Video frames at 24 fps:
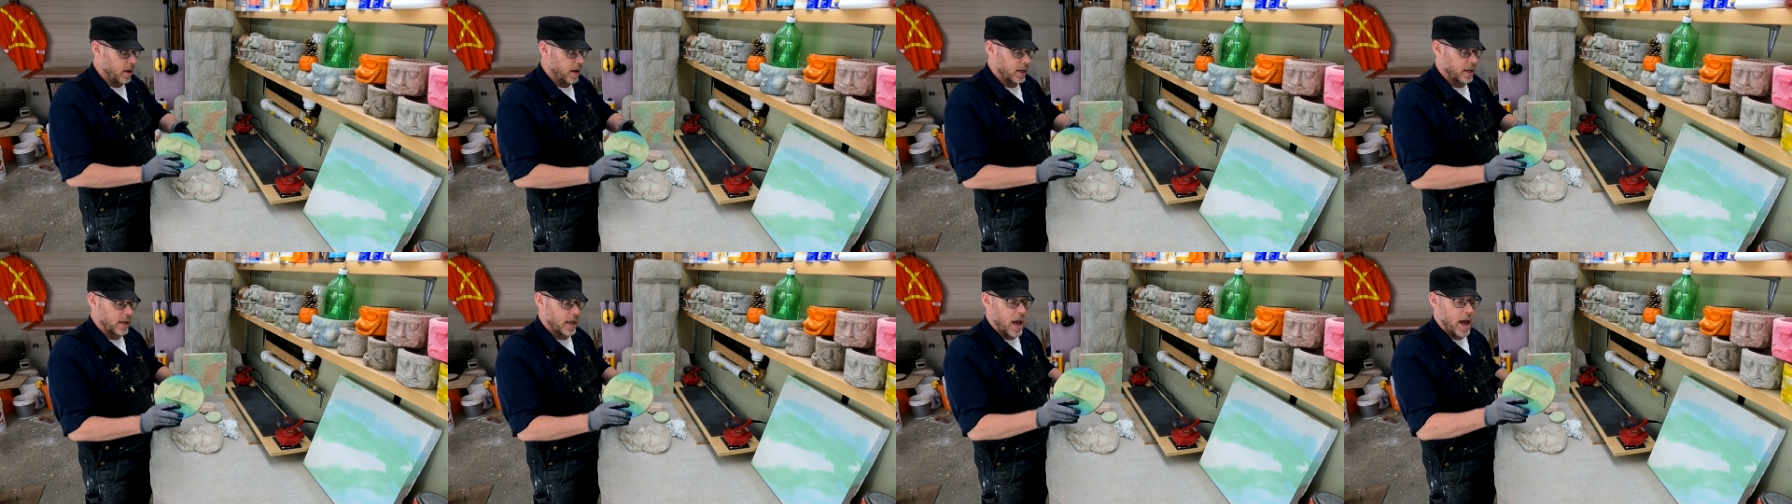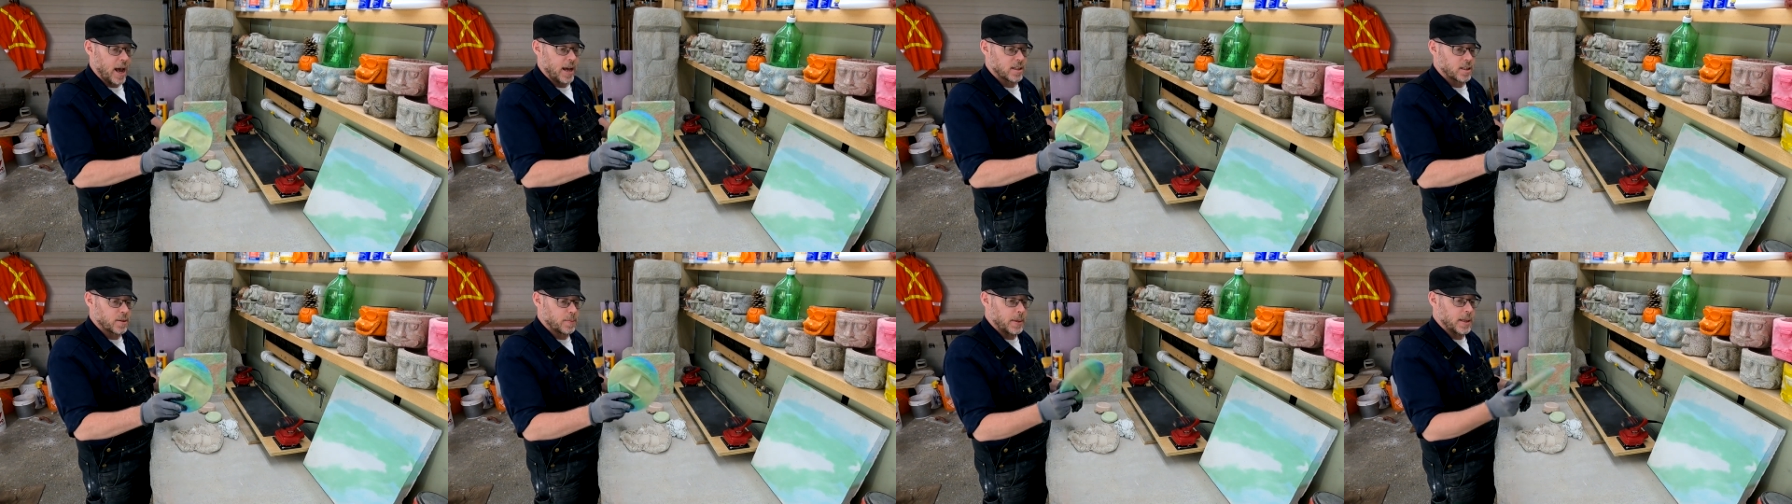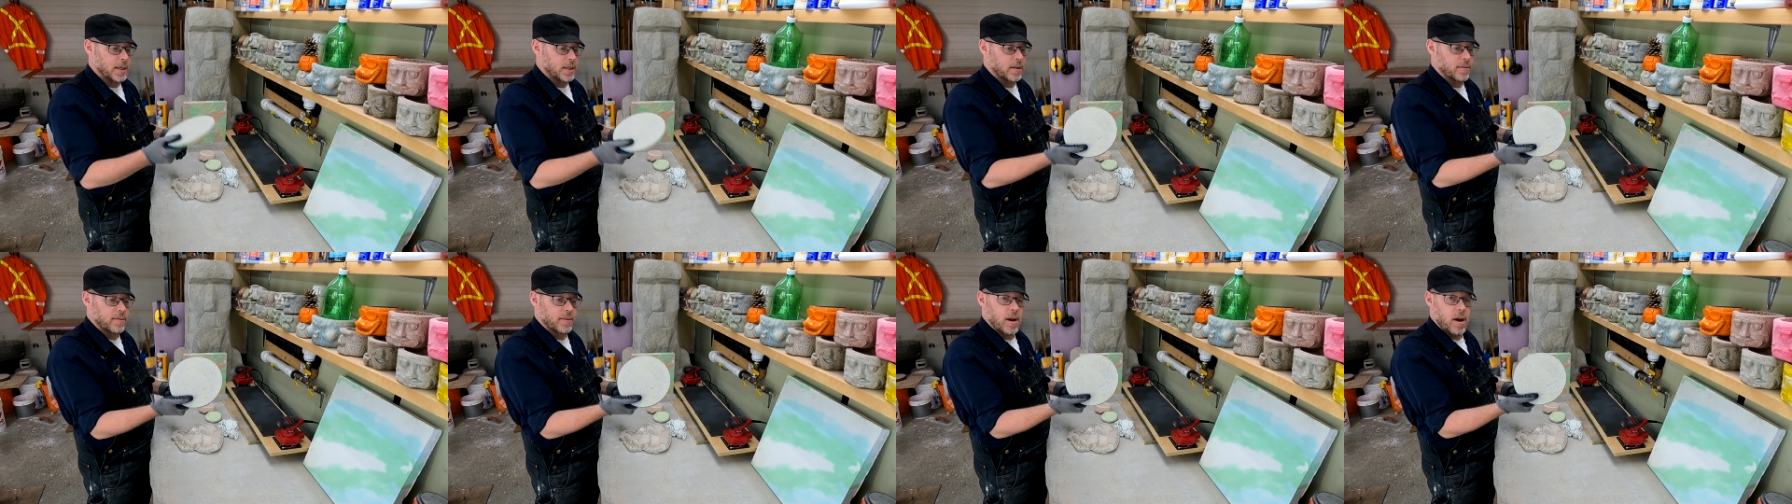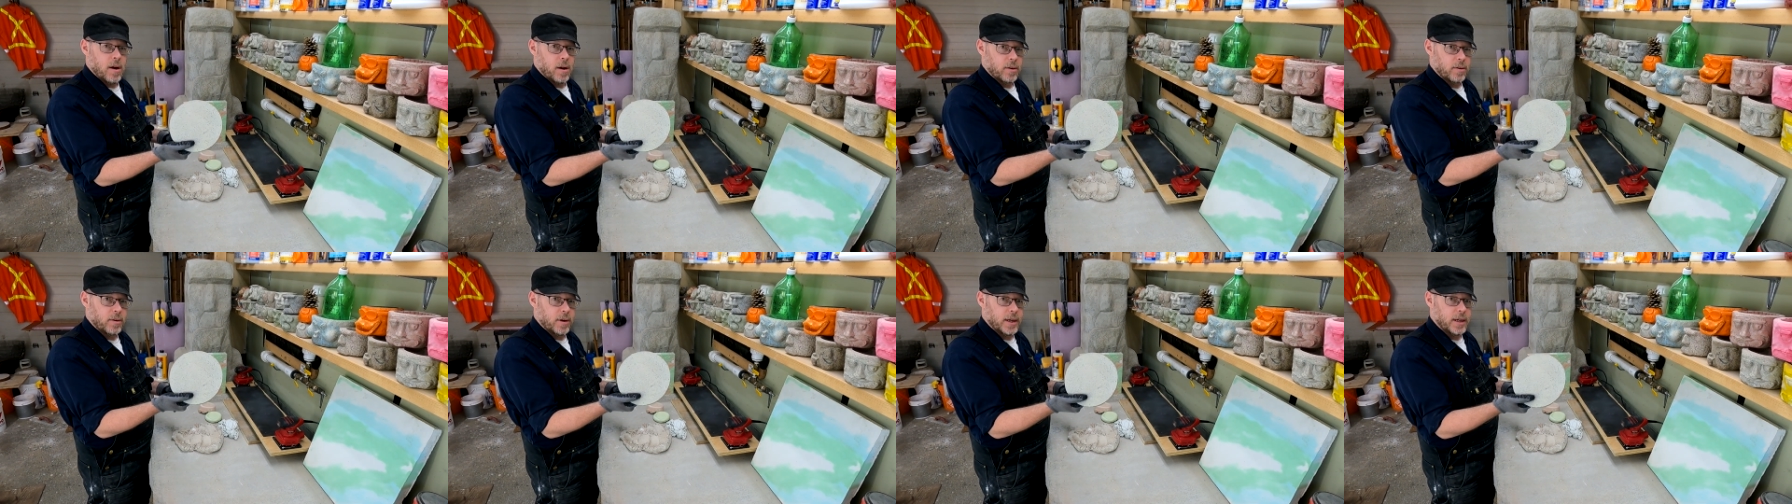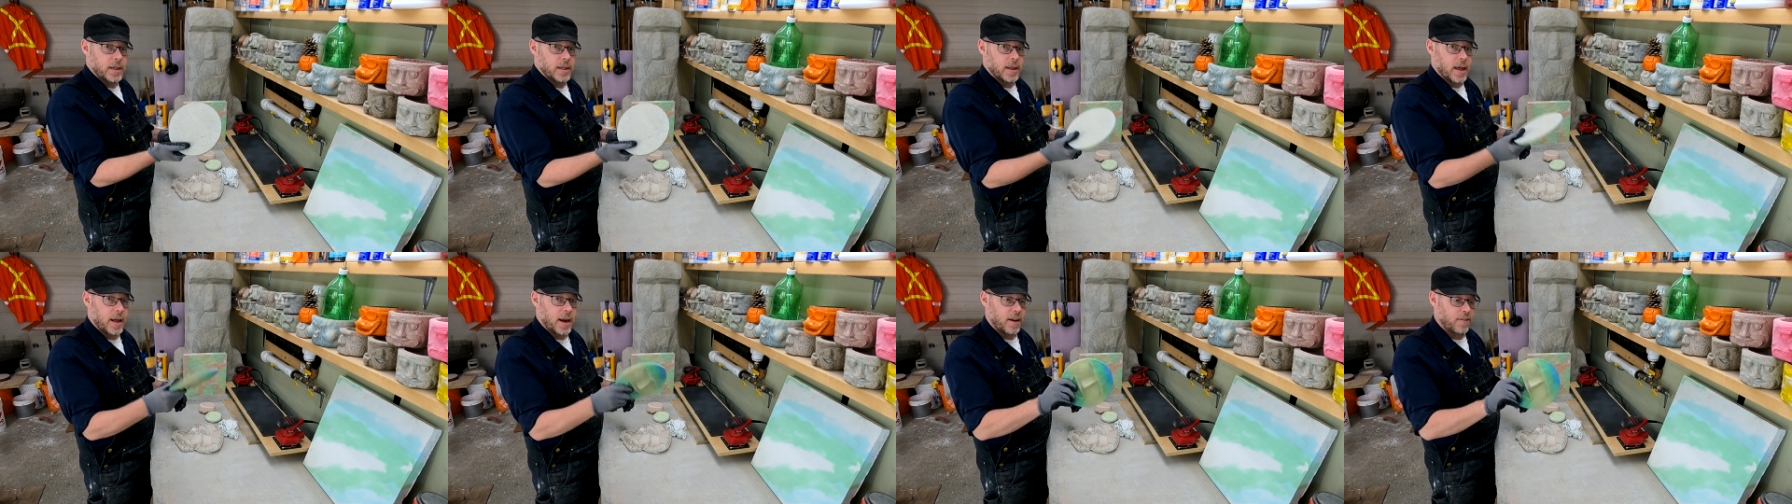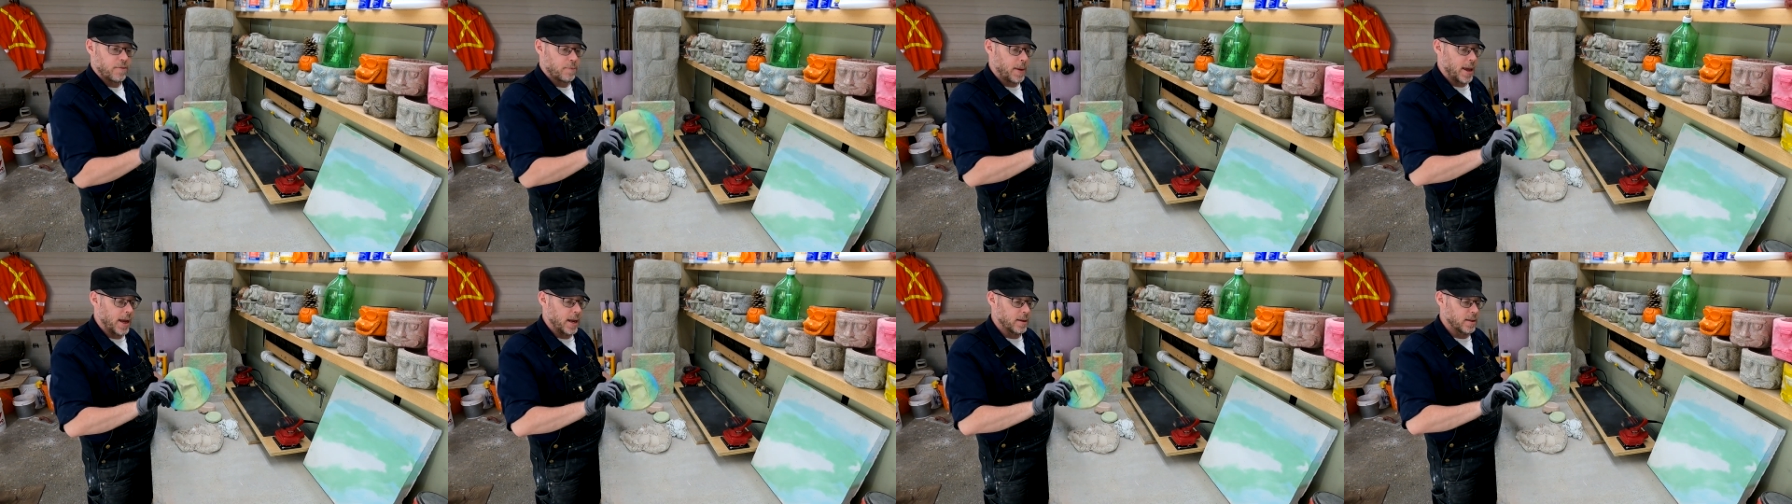a cast piece of concrete that
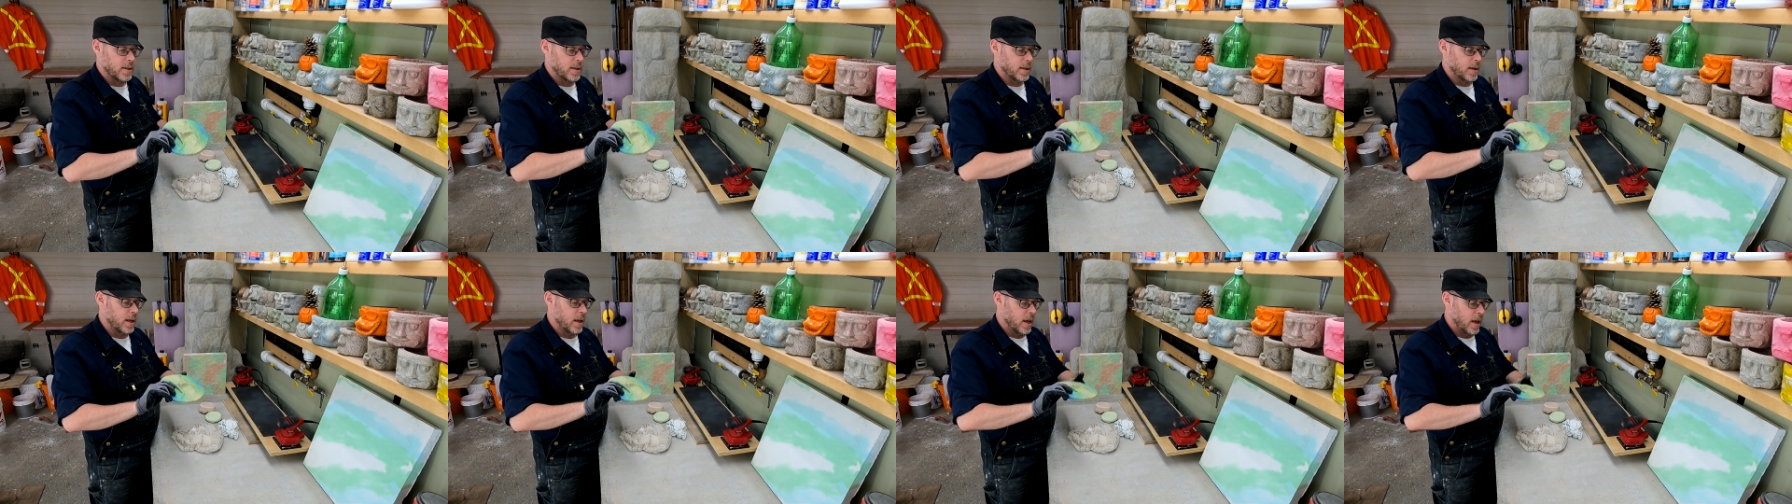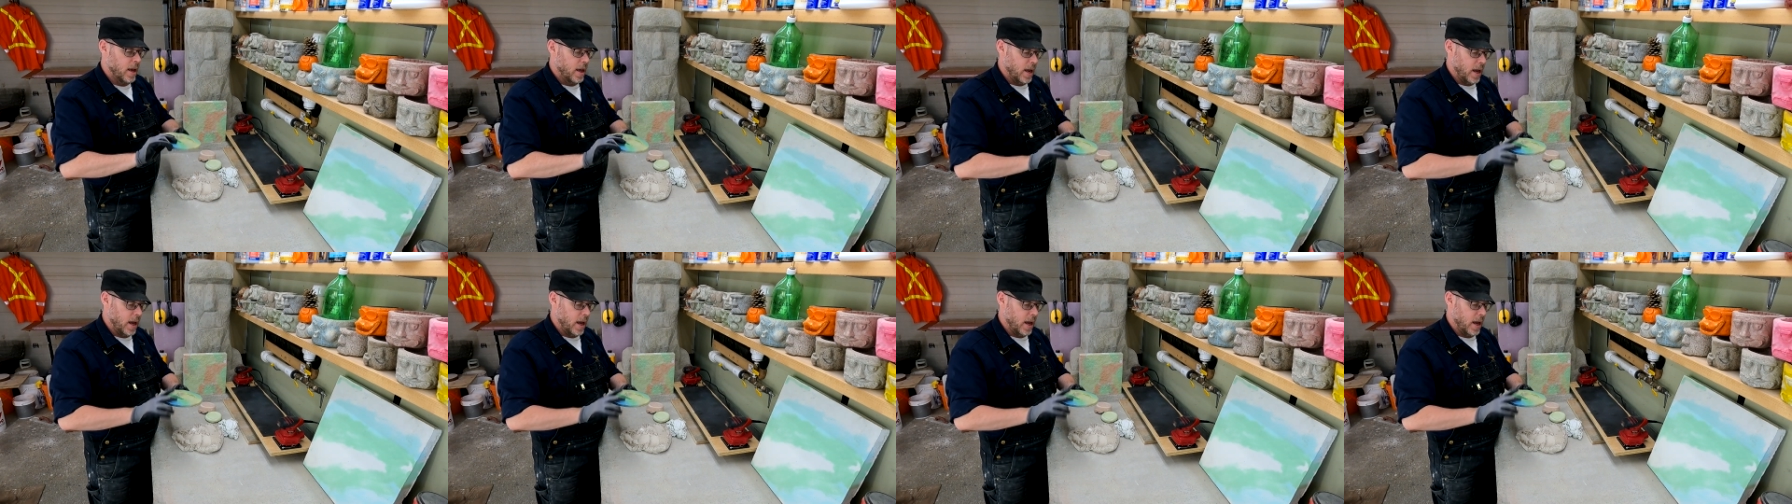I've painted,